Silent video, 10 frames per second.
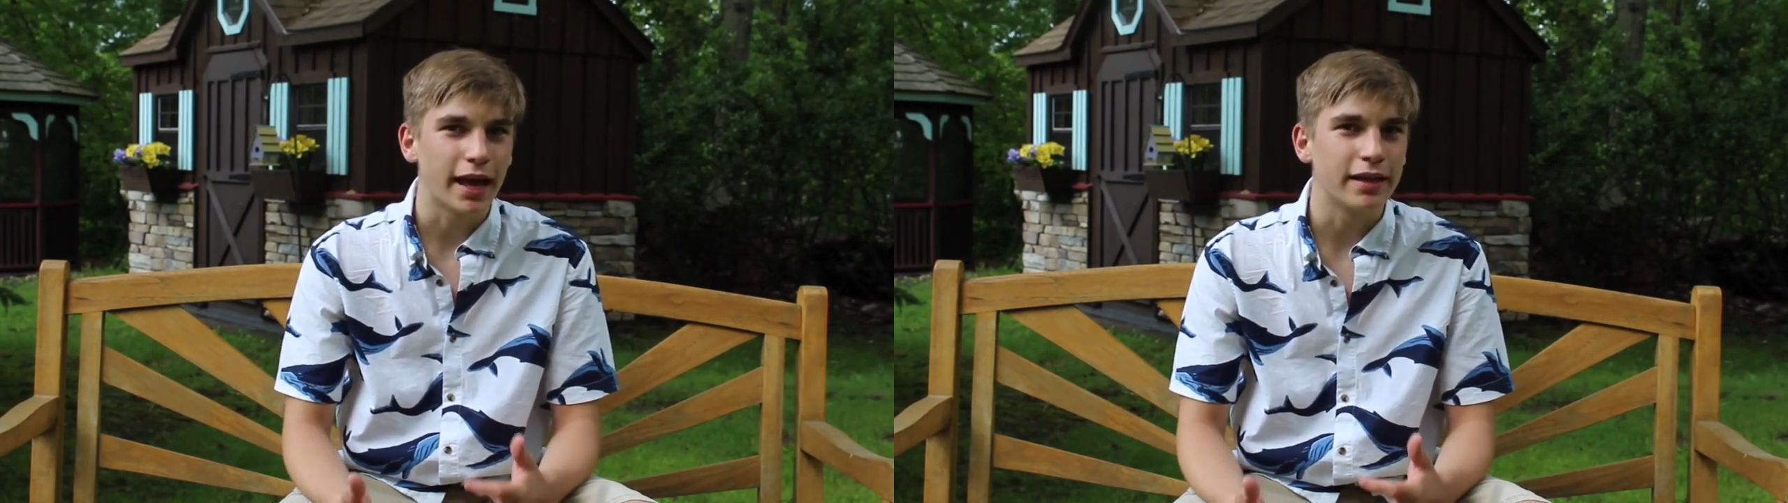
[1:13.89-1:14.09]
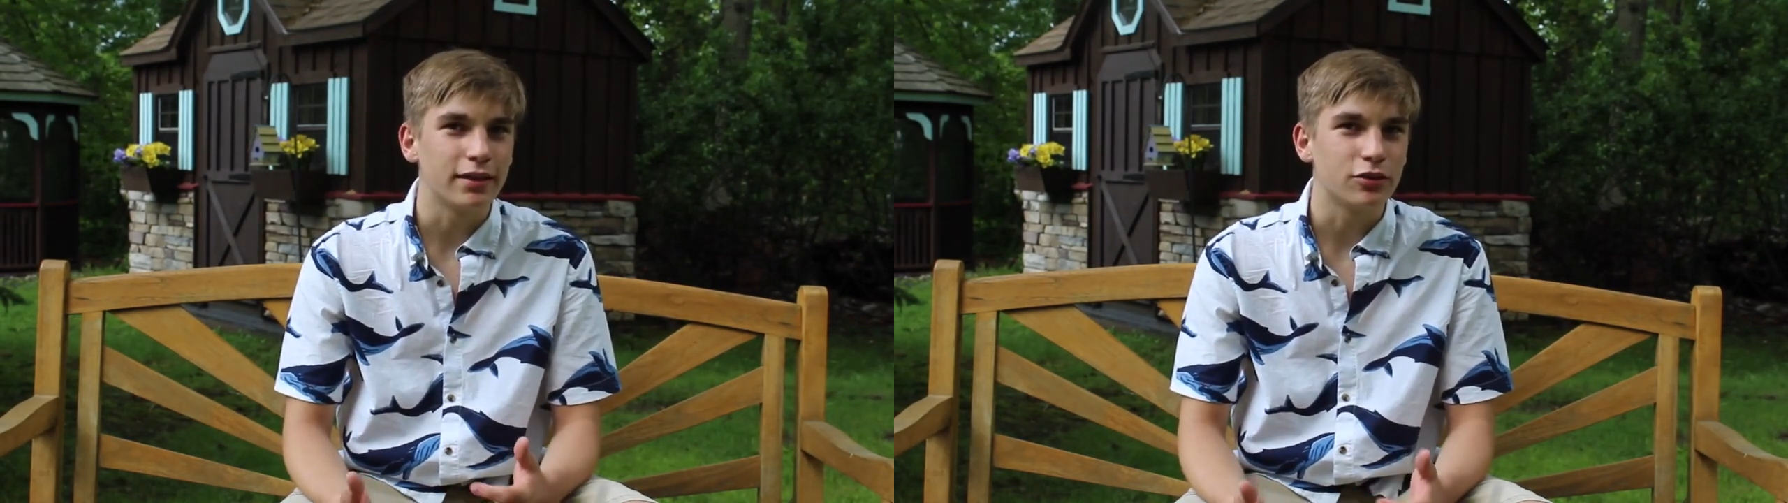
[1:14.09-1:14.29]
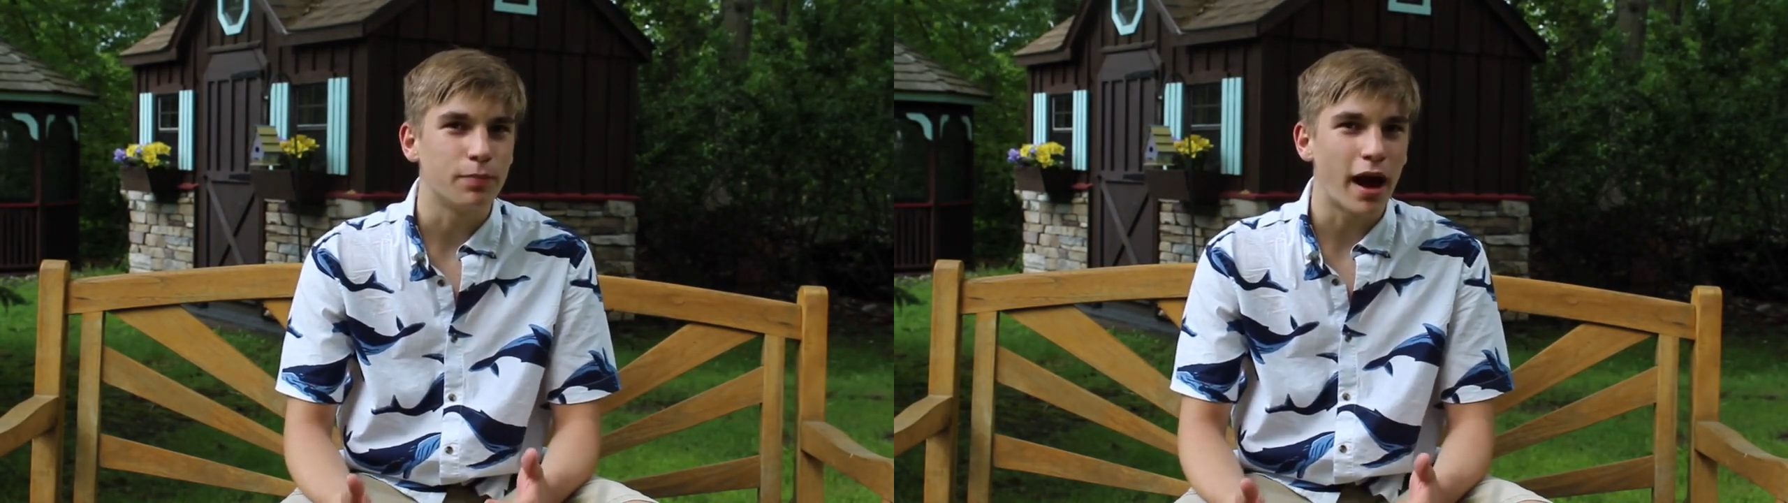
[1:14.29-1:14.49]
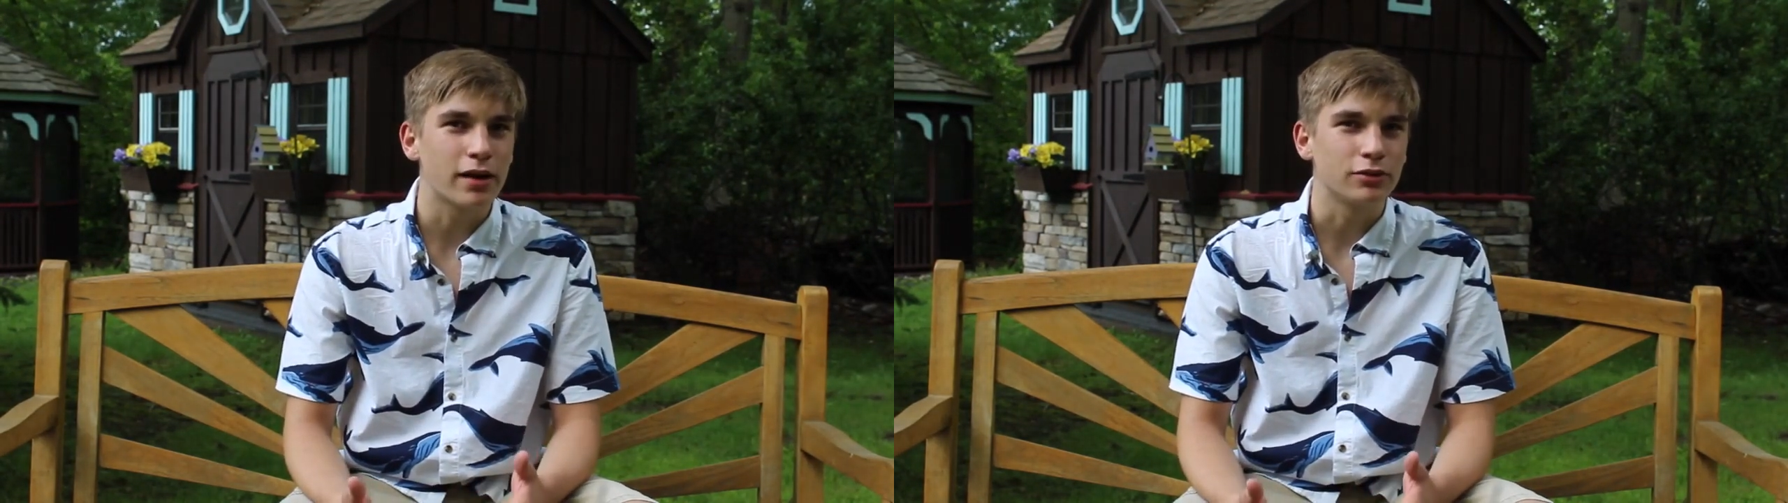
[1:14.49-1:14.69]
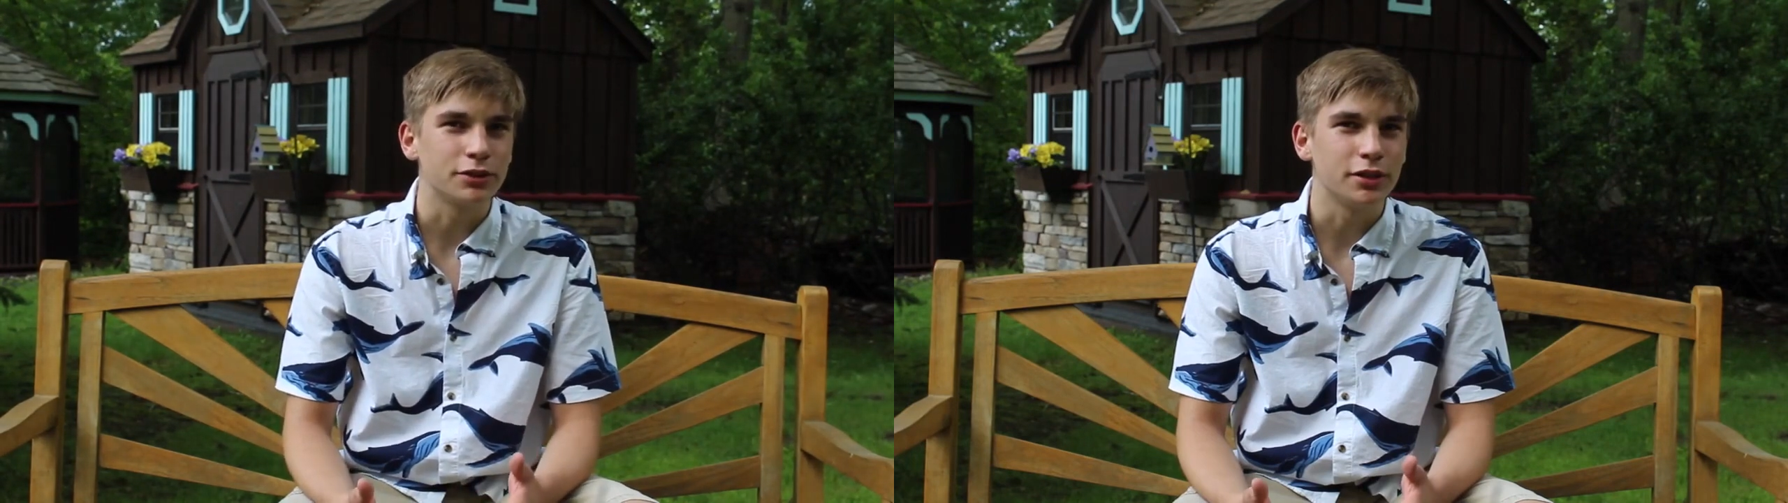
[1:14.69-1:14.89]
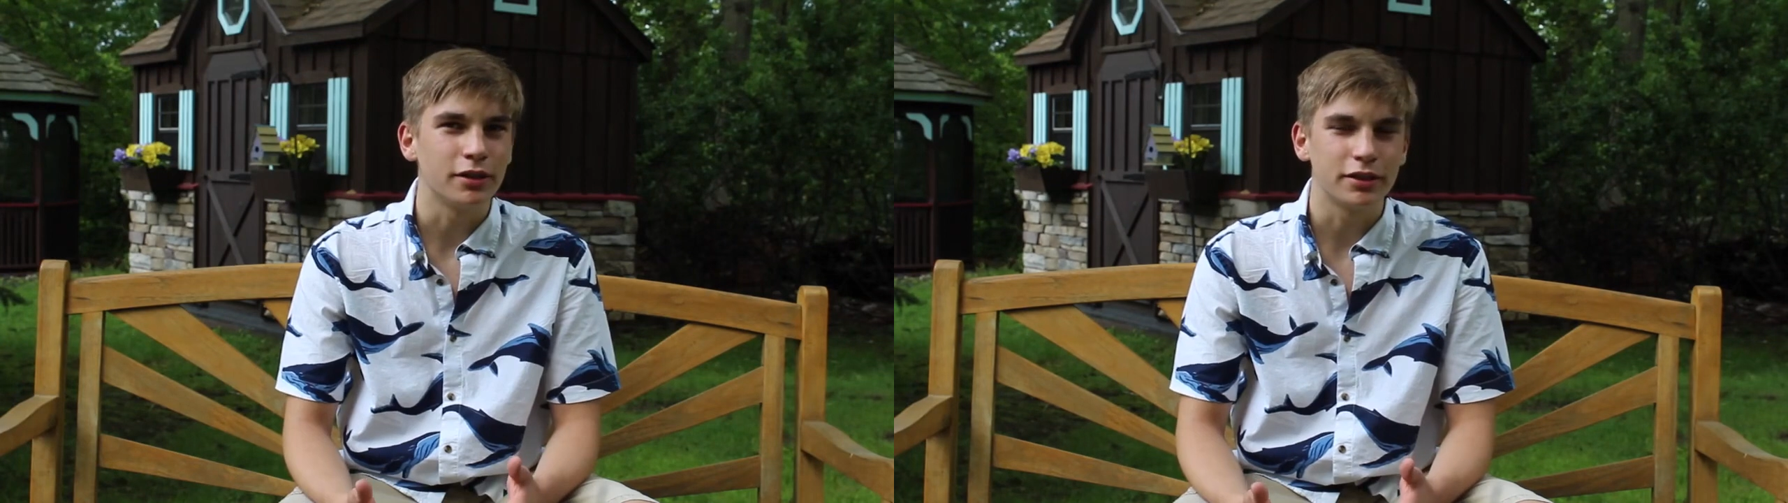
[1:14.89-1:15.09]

end this battle, you know?